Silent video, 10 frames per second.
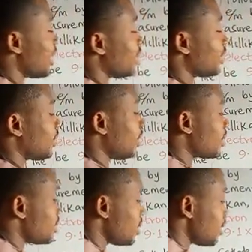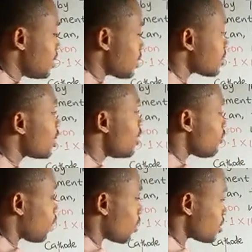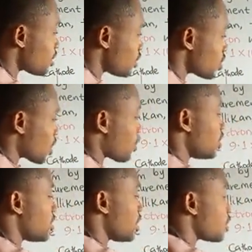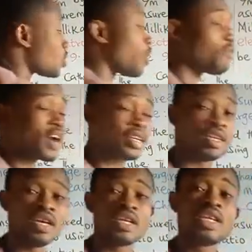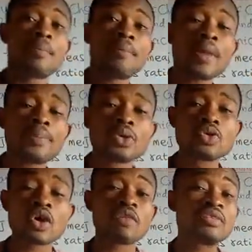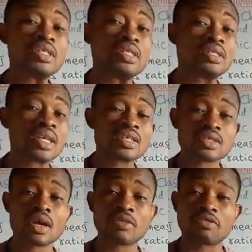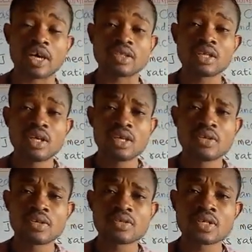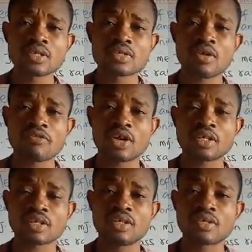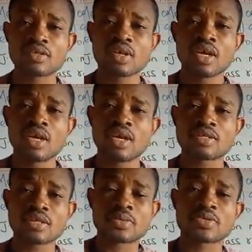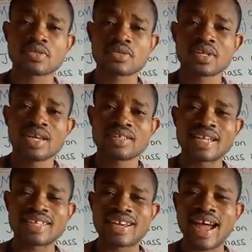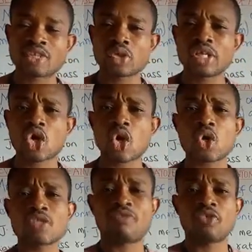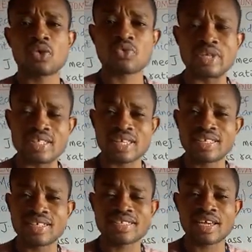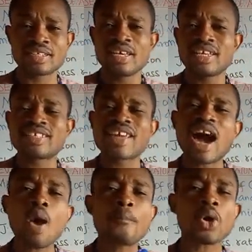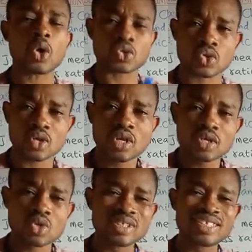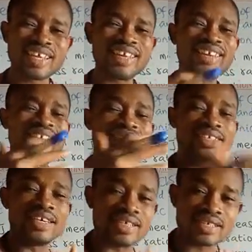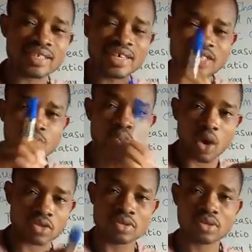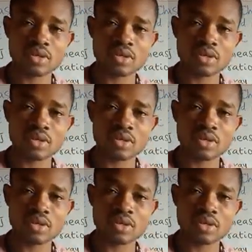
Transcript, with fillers: then hit this fluorescent screen, zinc sulfide. The purpose of the zinc sulfide you know, zinc sulfide is a, substance that can actually cause fluorescence. It, it, can, it can help us to delineate a spot,